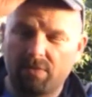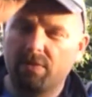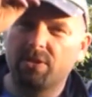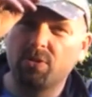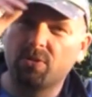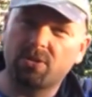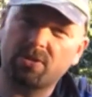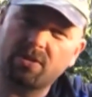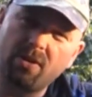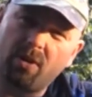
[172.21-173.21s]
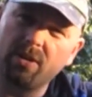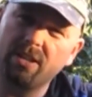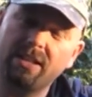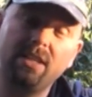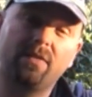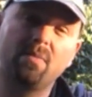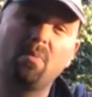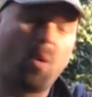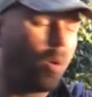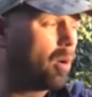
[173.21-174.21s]
to reduce the noise even
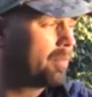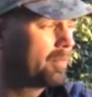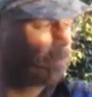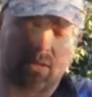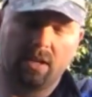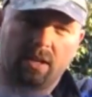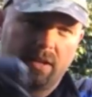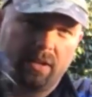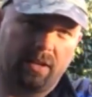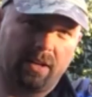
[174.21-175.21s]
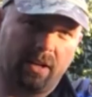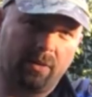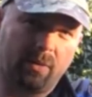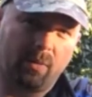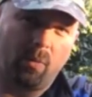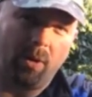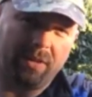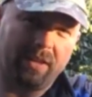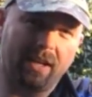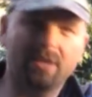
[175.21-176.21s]
more. Now, the
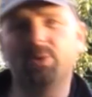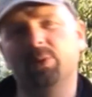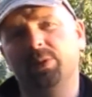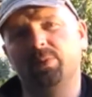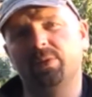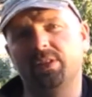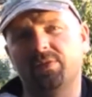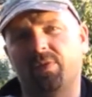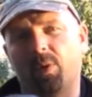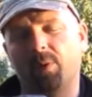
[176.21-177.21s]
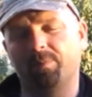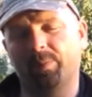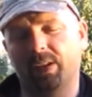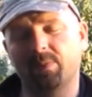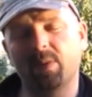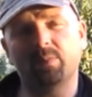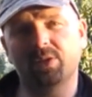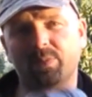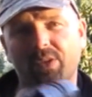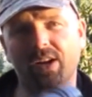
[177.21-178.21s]
one thing I don't use these for, and you might be
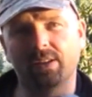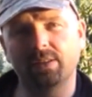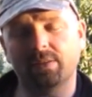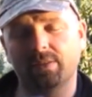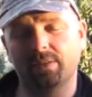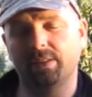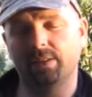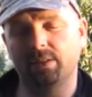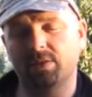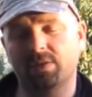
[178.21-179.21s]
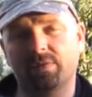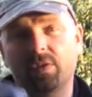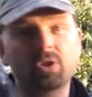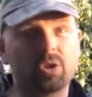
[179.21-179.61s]
surprised, is for